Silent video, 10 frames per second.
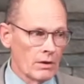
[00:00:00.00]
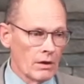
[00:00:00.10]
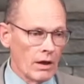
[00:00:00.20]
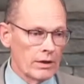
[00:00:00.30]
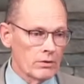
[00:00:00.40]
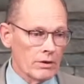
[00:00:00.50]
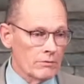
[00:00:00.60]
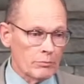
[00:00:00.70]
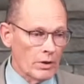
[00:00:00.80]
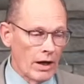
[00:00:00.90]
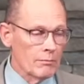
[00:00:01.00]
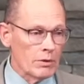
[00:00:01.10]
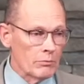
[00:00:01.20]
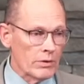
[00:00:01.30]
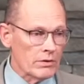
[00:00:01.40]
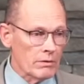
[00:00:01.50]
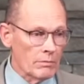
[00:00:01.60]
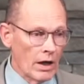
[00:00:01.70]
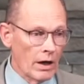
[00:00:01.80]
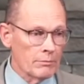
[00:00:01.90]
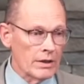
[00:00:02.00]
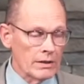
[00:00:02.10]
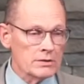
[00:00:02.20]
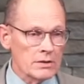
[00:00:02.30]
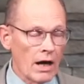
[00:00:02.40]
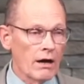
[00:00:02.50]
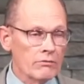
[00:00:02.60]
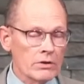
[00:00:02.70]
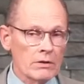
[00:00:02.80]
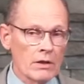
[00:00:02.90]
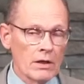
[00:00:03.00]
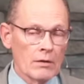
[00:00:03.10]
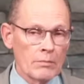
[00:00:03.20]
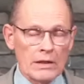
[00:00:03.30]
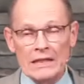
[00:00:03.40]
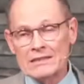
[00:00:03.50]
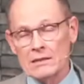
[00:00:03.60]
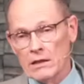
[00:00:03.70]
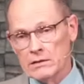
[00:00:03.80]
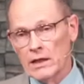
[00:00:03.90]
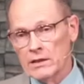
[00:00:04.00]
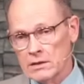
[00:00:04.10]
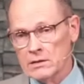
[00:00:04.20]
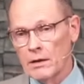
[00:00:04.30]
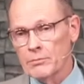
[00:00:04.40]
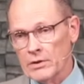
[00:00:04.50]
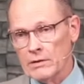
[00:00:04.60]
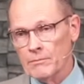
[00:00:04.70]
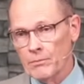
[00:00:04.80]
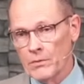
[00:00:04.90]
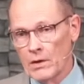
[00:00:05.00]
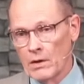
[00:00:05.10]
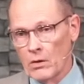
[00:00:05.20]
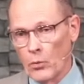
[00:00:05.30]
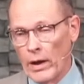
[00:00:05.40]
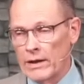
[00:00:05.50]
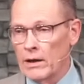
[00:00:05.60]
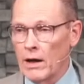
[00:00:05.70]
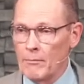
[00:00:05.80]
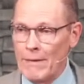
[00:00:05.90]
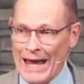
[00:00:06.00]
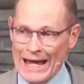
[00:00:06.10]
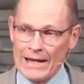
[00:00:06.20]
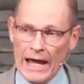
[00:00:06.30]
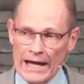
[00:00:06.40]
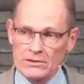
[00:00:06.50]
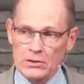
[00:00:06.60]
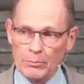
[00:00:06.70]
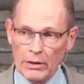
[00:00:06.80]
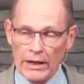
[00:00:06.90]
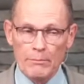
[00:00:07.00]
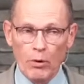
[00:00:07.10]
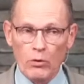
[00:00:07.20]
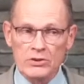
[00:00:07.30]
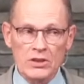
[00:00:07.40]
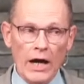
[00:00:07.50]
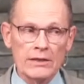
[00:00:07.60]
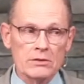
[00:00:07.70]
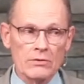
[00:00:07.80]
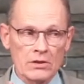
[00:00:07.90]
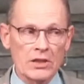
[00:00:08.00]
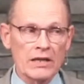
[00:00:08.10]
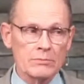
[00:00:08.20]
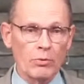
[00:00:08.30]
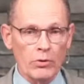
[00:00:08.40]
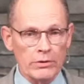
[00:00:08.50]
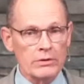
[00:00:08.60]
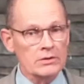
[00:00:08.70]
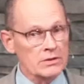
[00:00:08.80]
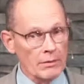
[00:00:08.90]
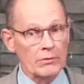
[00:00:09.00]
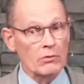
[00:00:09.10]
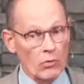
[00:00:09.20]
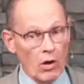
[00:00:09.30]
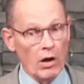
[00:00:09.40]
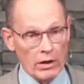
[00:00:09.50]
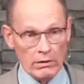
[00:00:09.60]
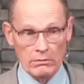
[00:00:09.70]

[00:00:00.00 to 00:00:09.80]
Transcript: I don't have a problem with God being sovereign. But listen, I'll tell you something. When a man has to play both sides of the chessboard, there's something wrong.